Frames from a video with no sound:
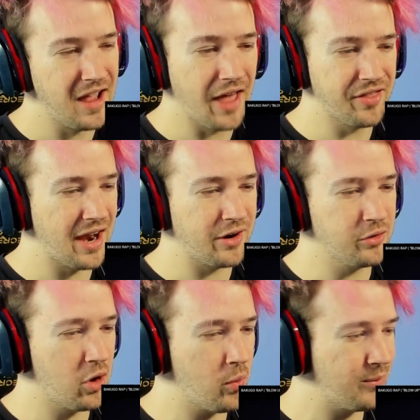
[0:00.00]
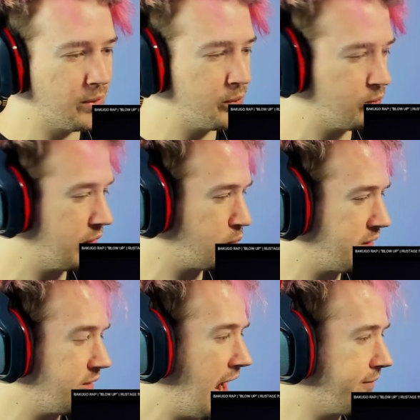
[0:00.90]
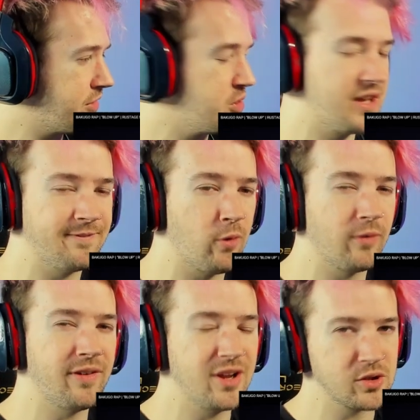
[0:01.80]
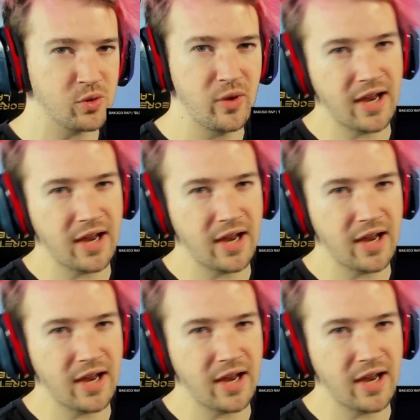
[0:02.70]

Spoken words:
And then I don't know what we have to do to get 4 videos a week.